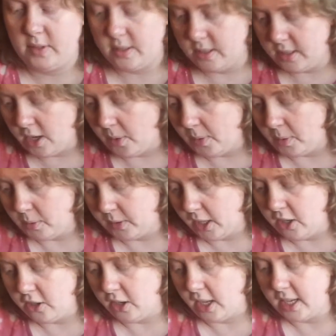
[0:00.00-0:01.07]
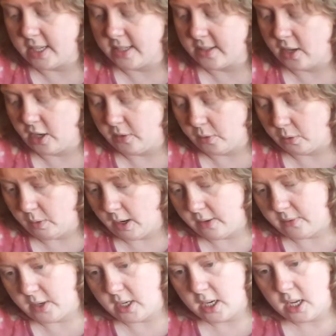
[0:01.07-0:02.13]
knowing what they look like is kind of
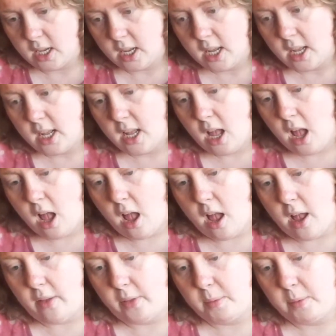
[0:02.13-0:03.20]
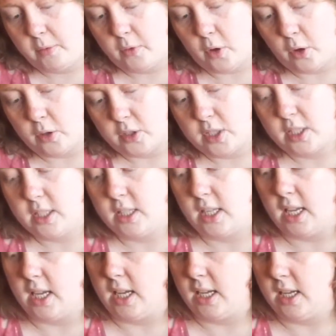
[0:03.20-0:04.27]
irrelevant. Then we've got
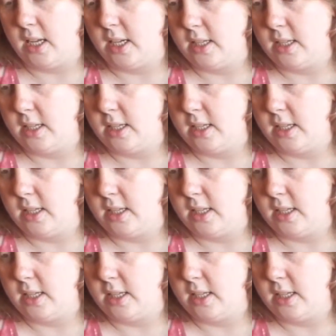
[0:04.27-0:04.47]
the